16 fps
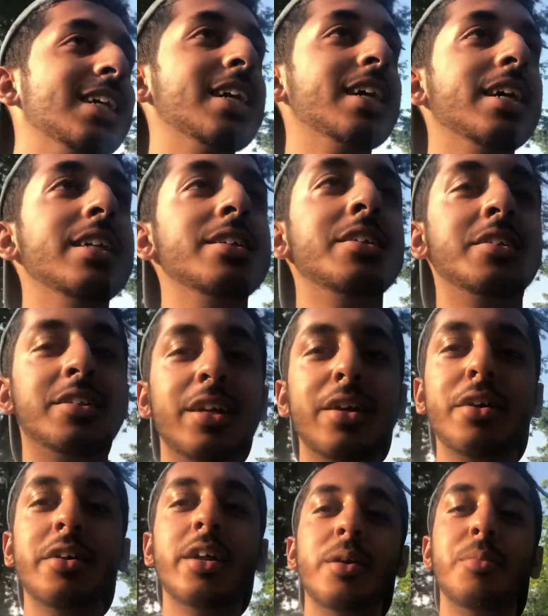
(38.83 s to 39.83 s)
And he's
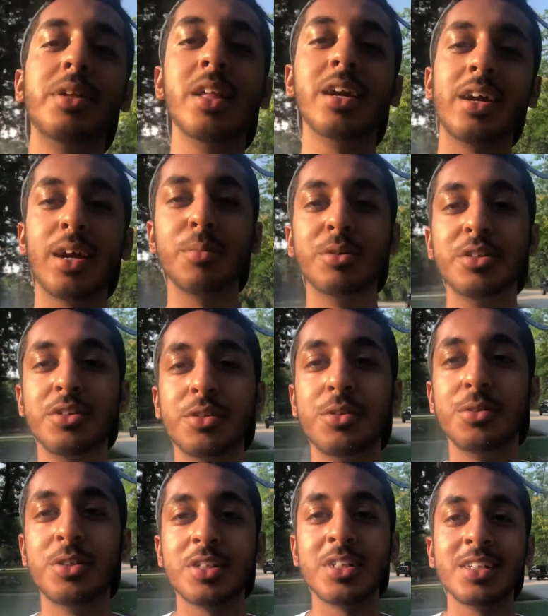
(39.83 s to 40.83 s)
staring at me like I'm a
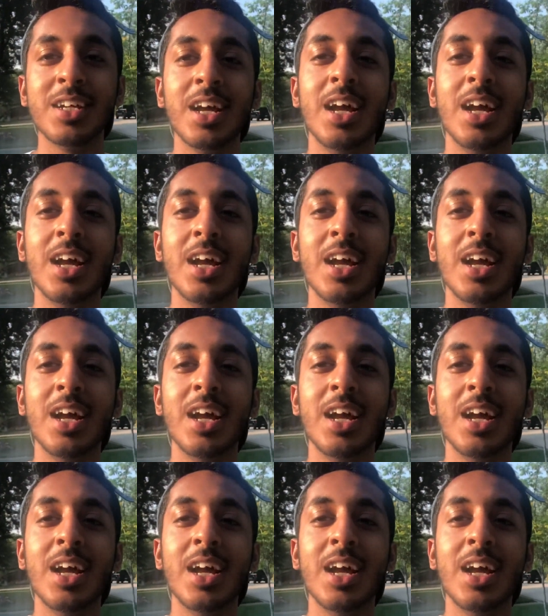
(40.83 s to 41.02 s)
douche.